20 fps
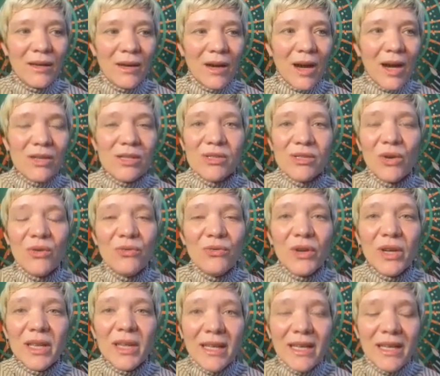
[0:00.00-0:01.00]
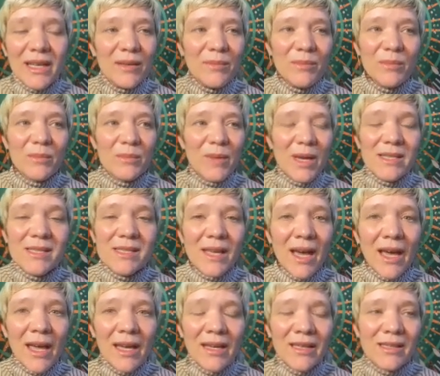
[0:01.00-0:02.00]
are so freely
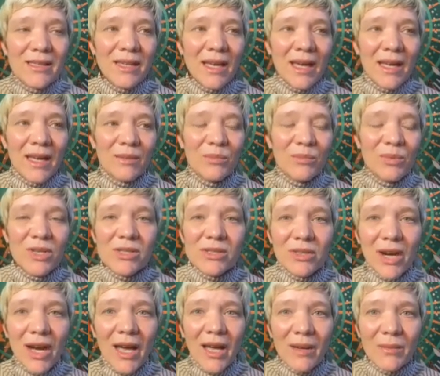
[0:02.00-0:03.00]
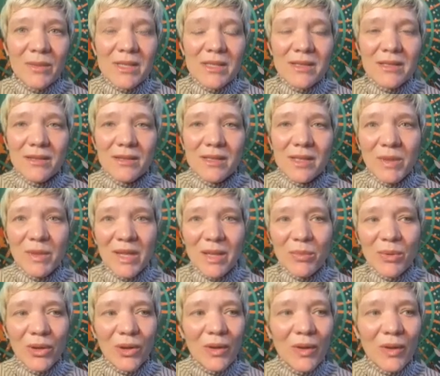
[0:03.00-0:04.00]
assigned and prescribed to
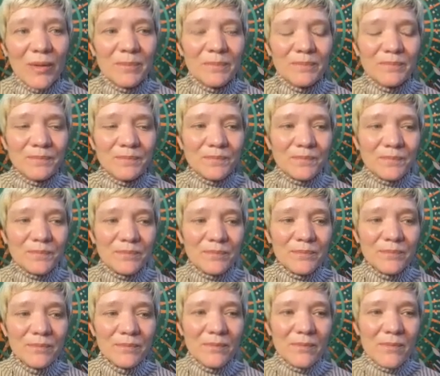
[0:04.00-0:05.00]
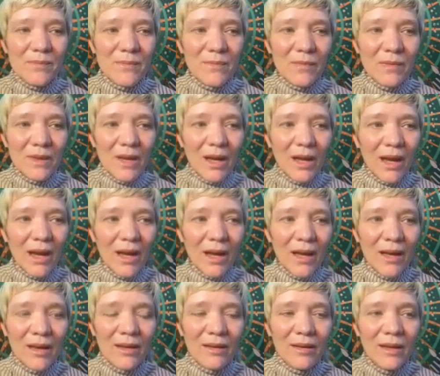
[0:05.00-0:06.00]
people
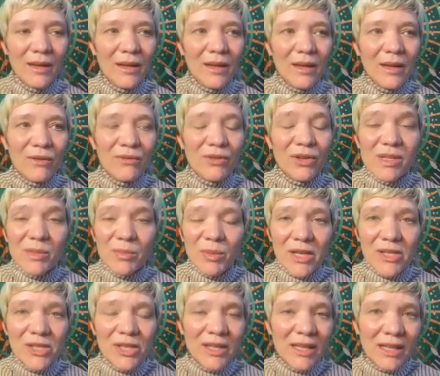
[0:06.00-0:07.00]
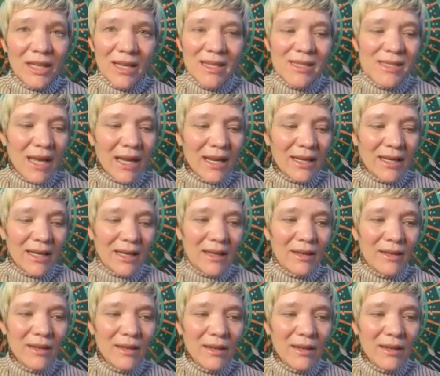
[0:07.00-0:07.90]
for depression and anxiety.